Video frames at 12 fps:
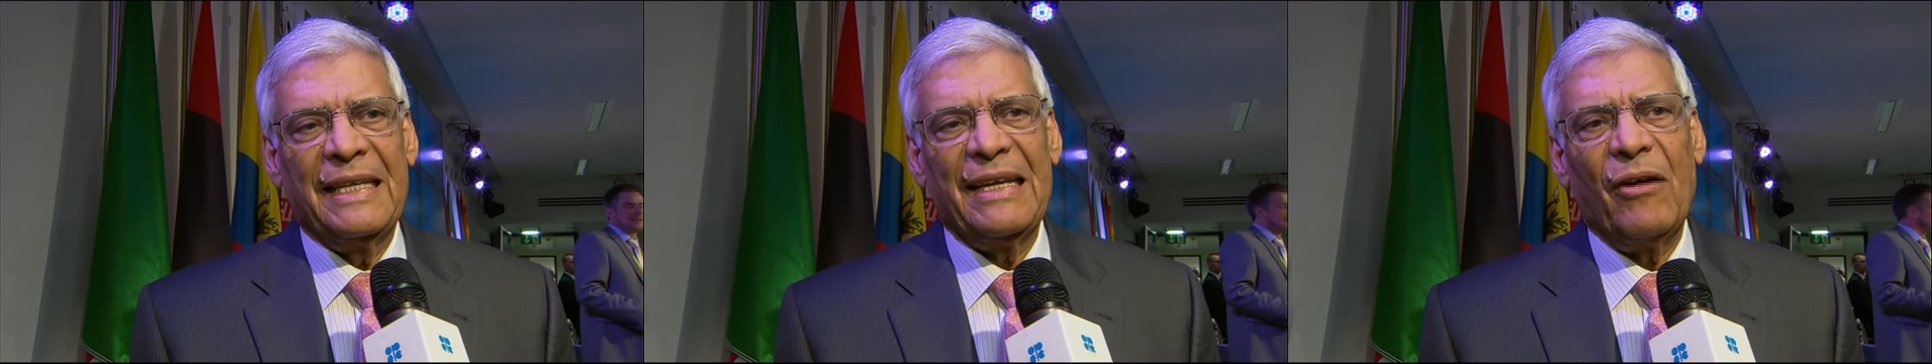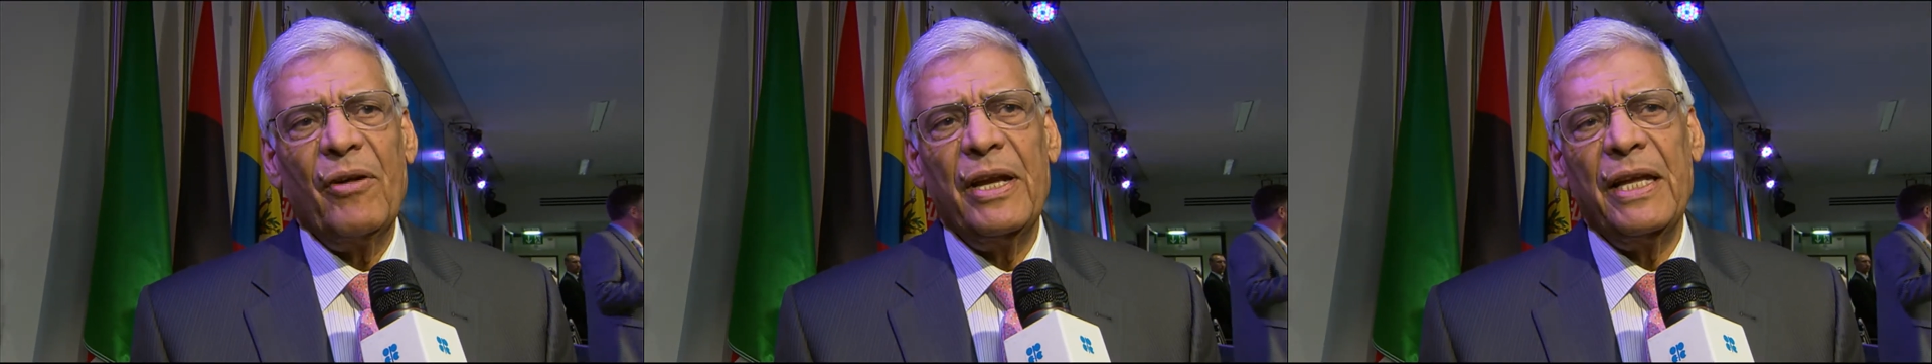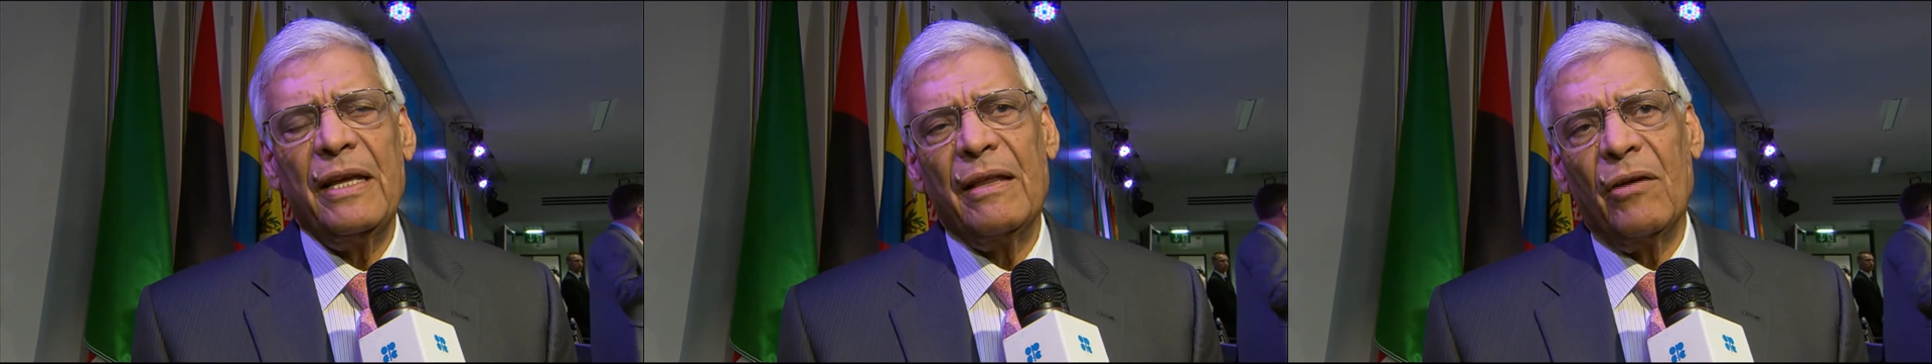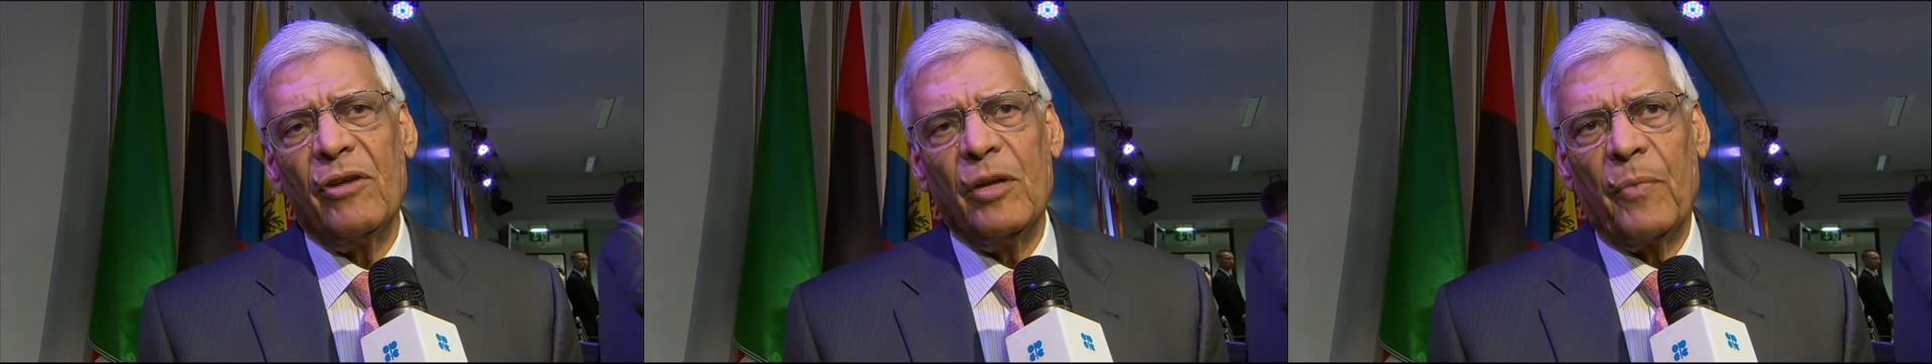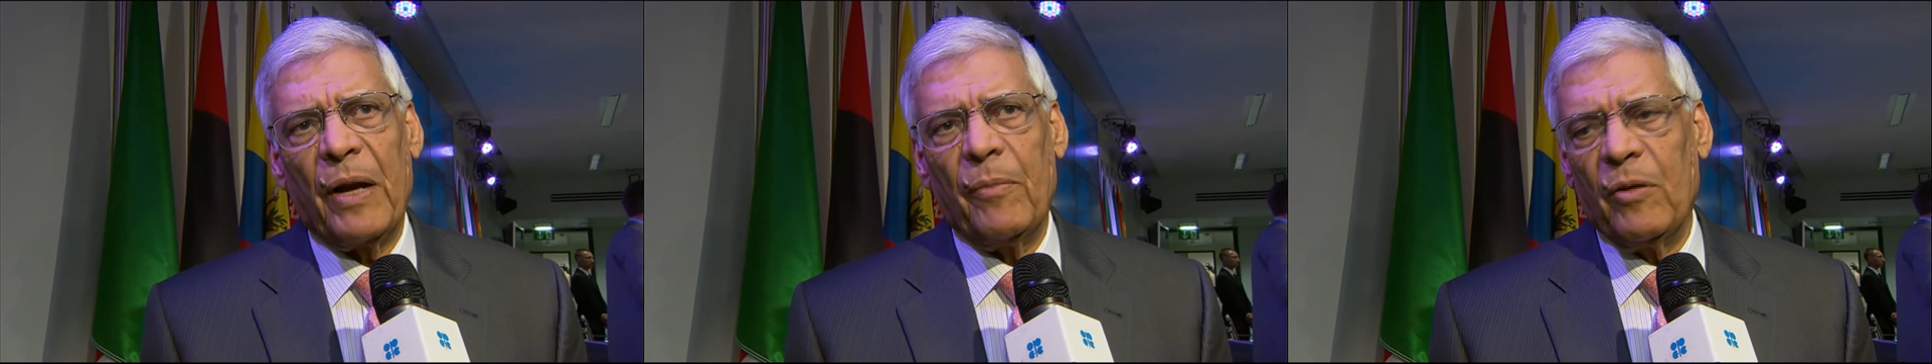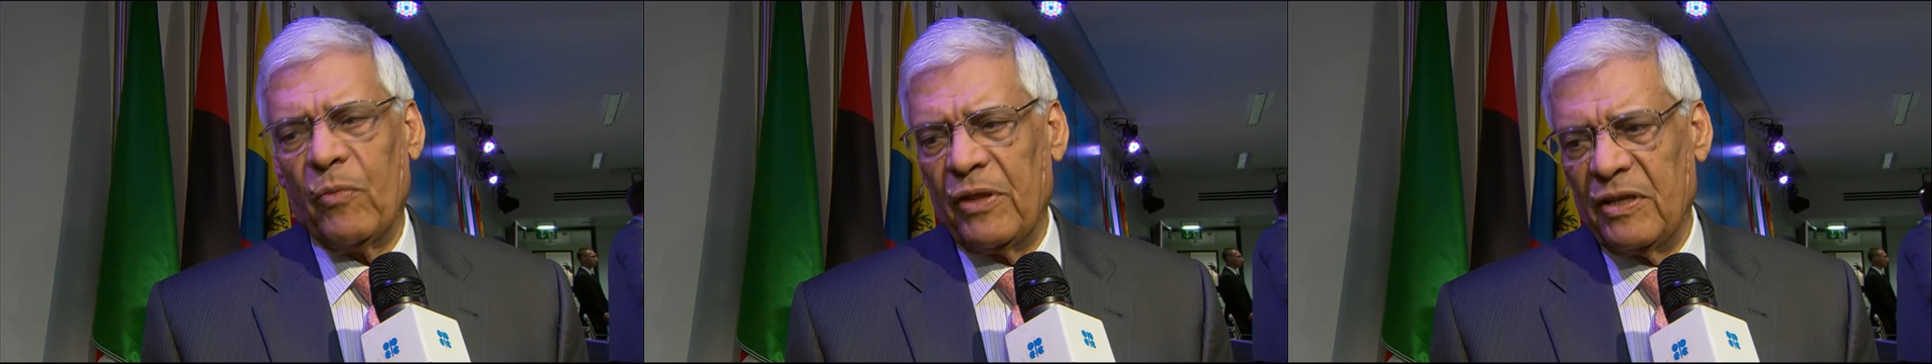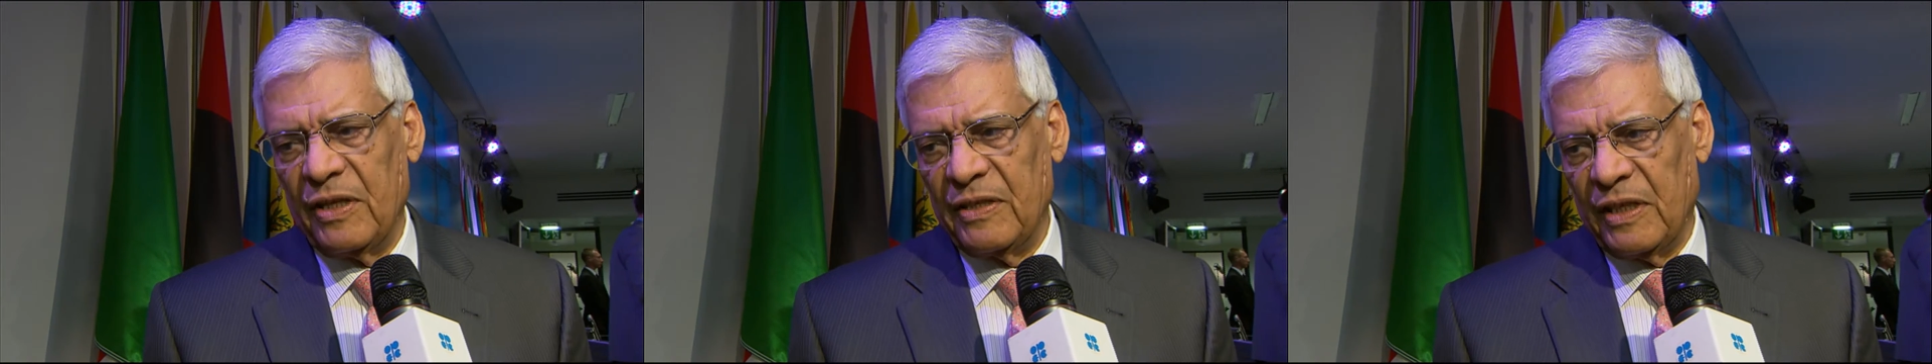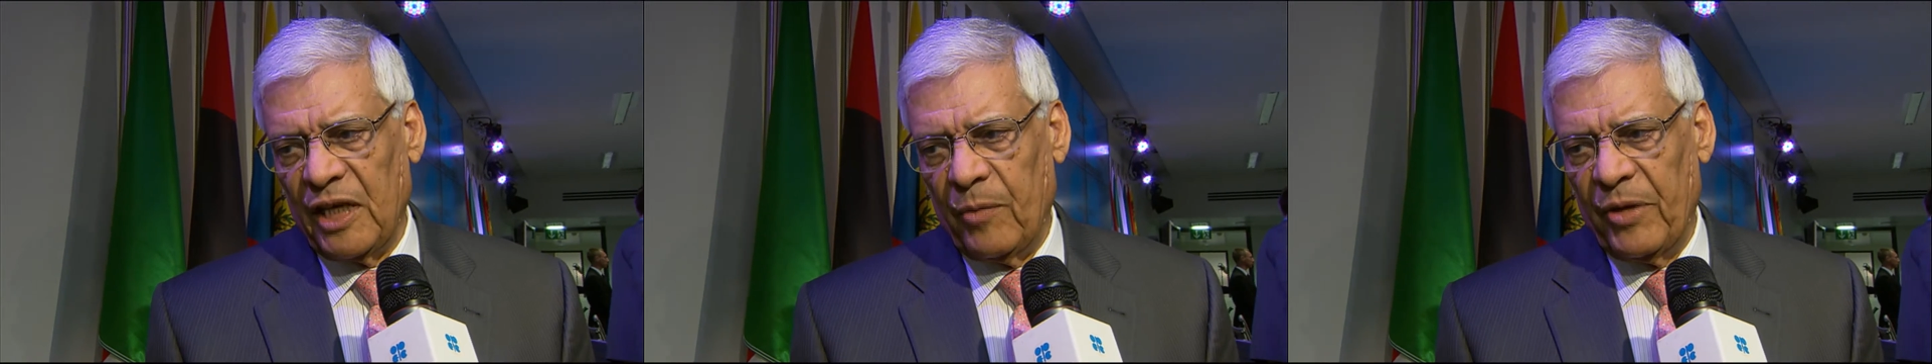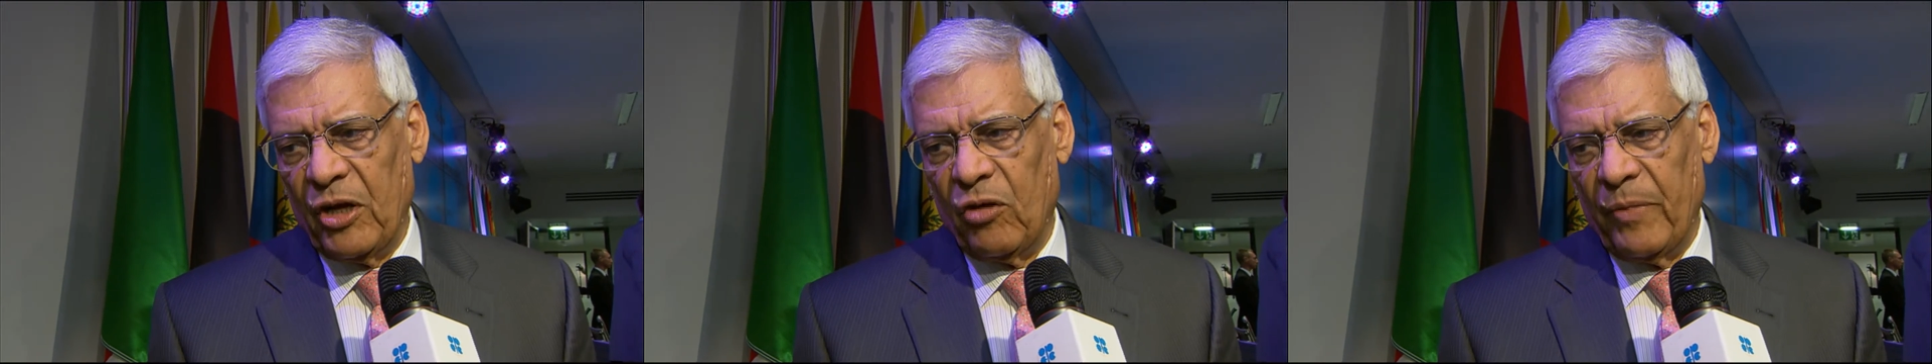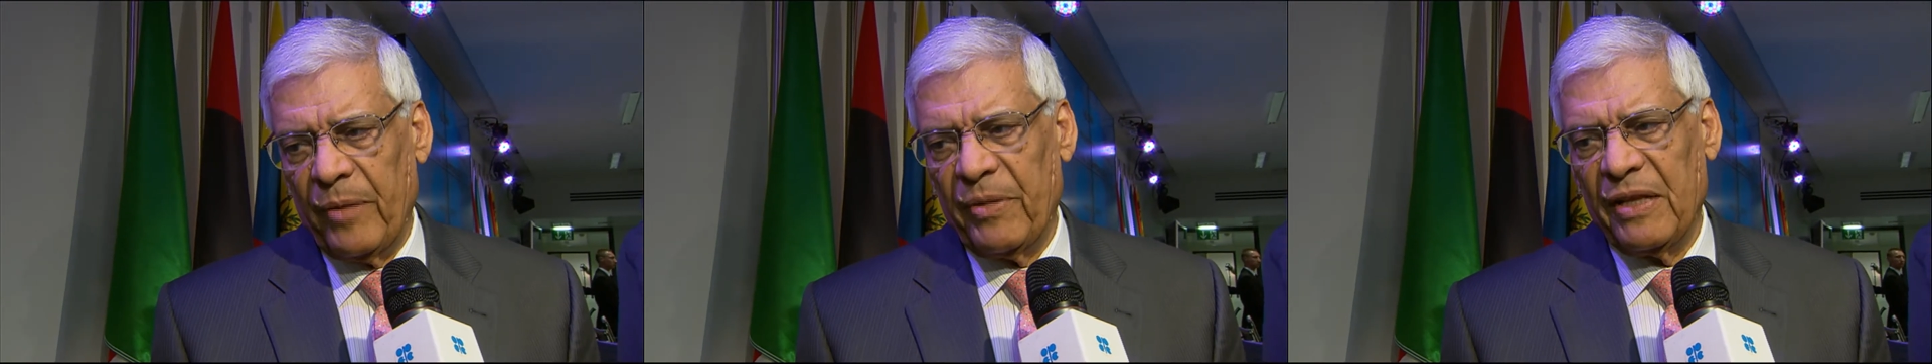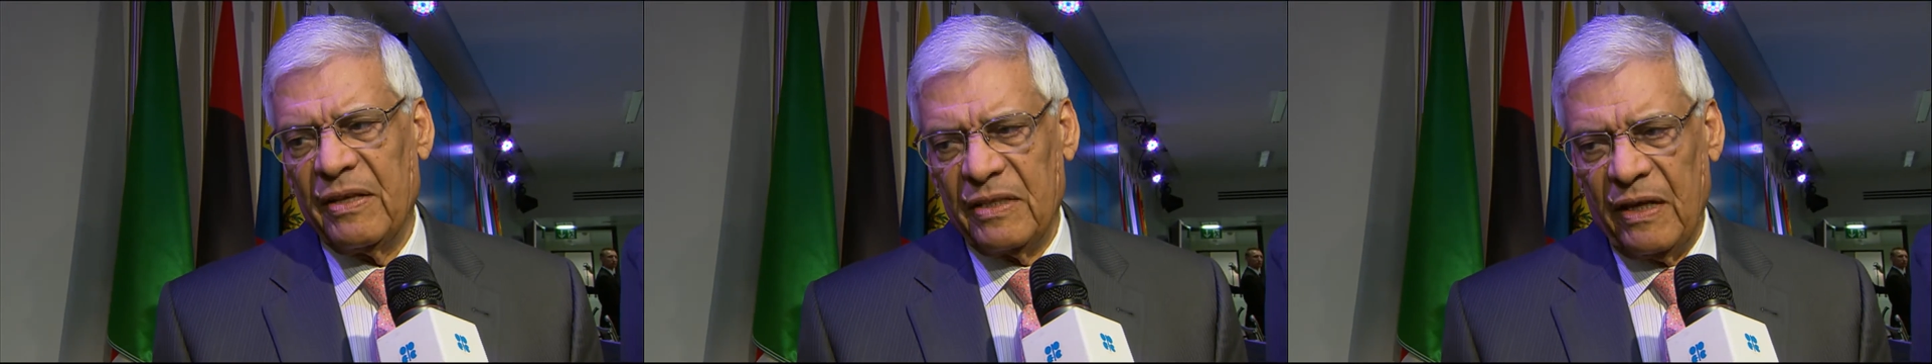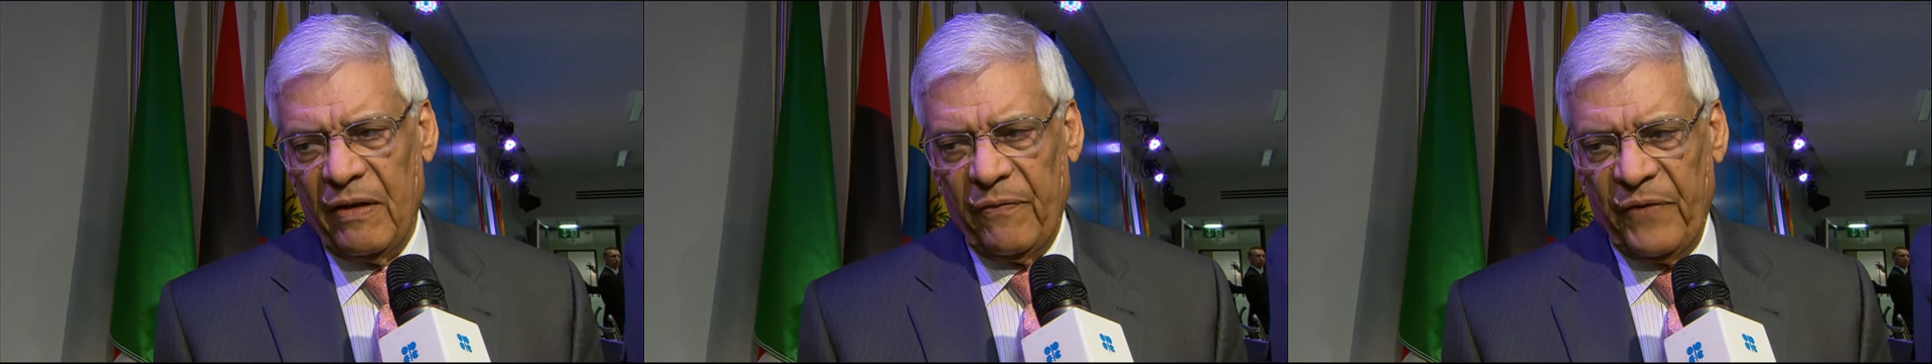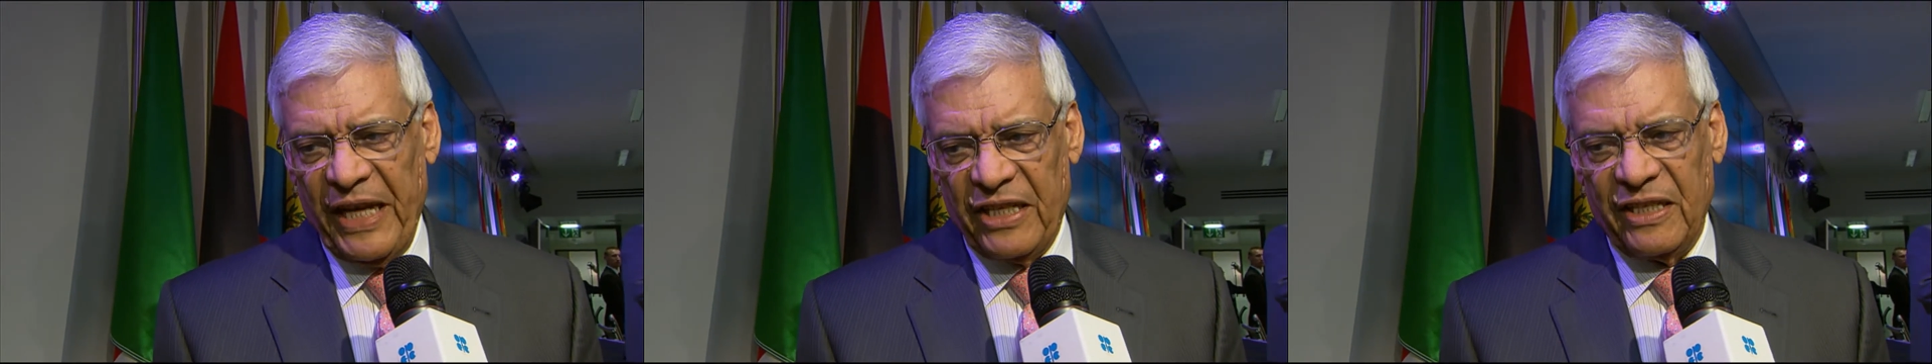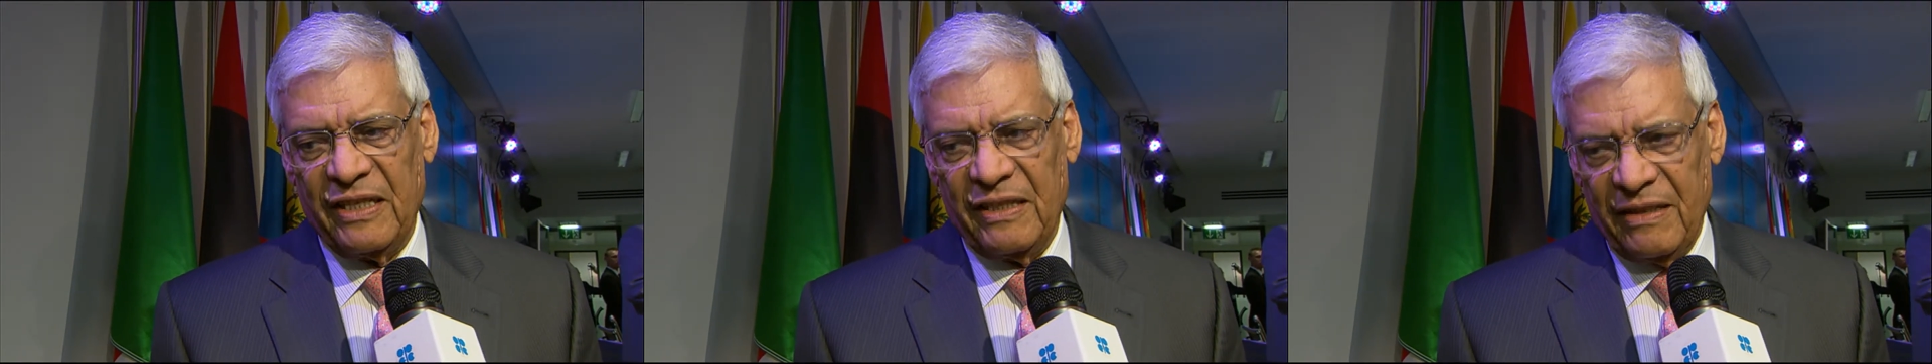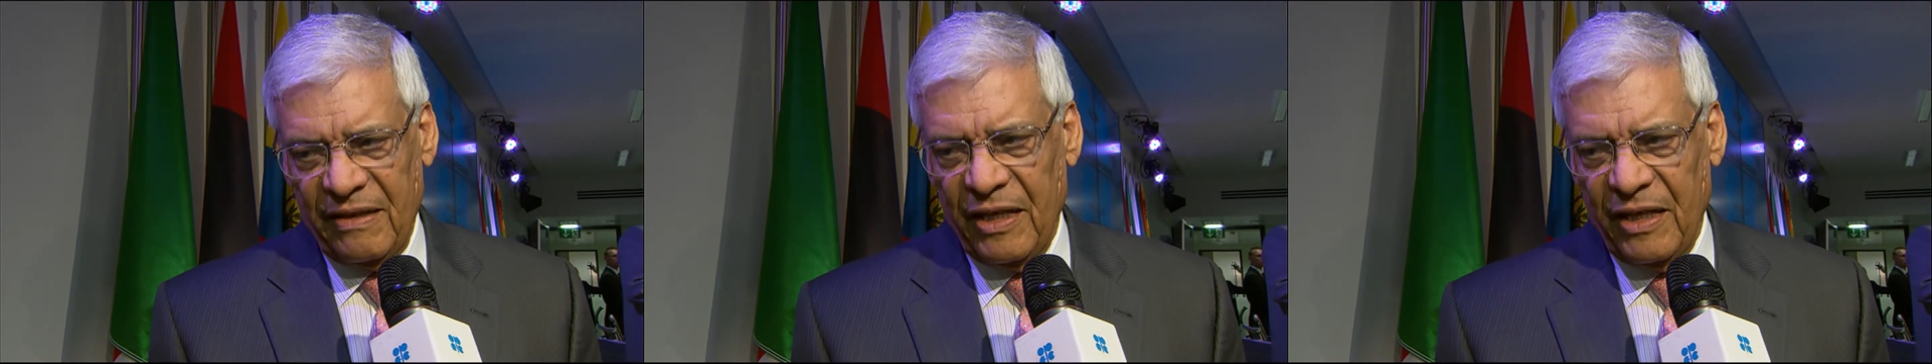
The only problem with the Chinese economy now, maybe this is an inflation.